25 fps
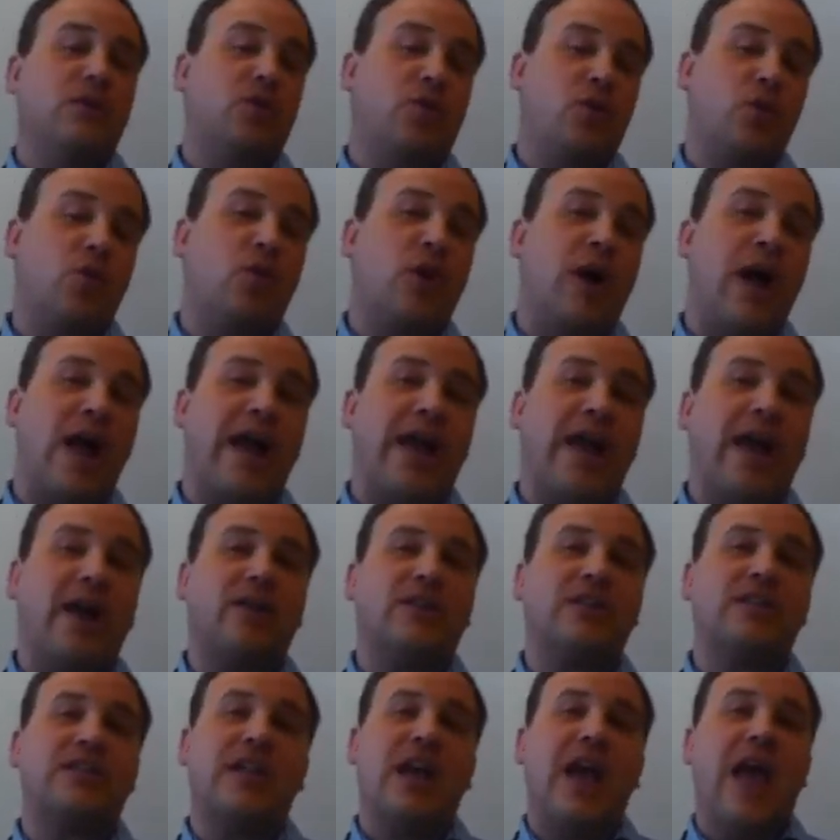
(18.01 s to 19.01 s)
Google
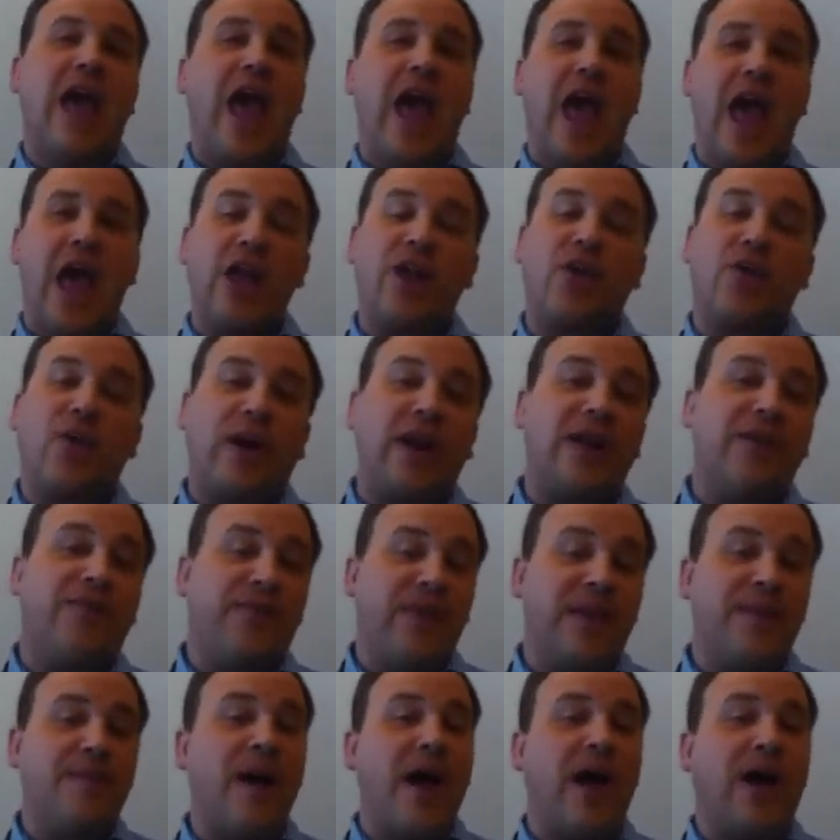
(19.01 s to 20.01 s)
Hangouts, and graded
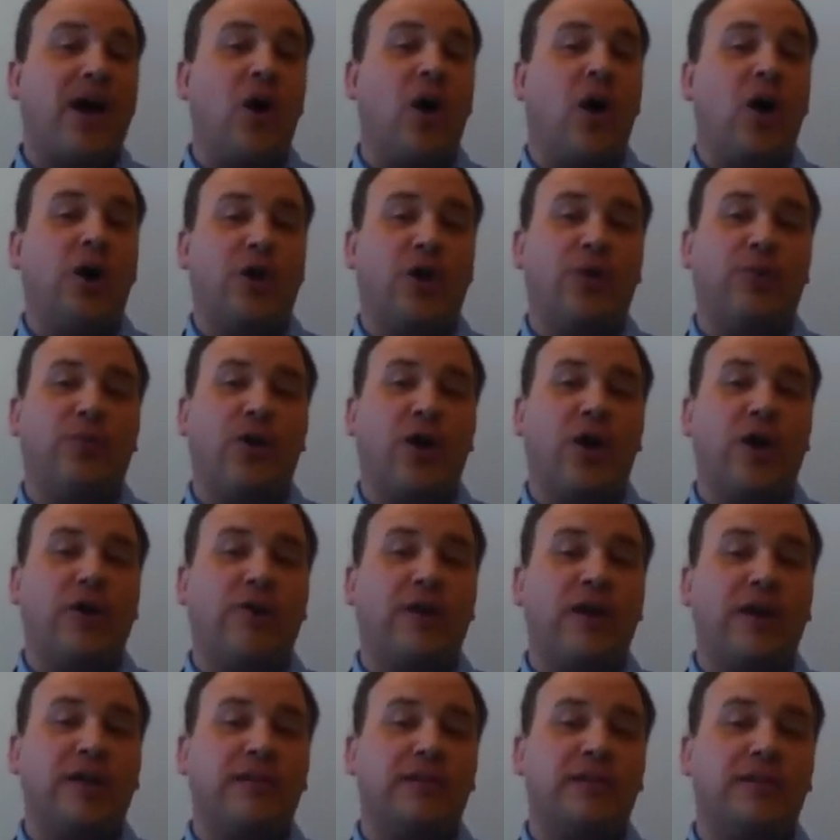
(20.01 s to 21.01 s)
feedback on your
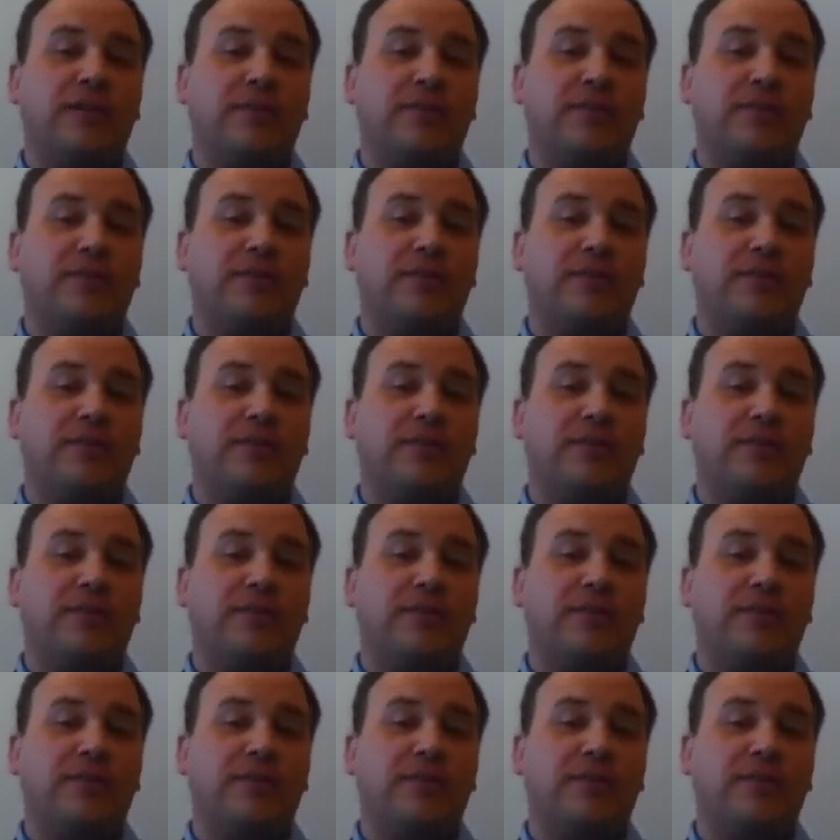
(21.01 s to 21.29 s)
progress.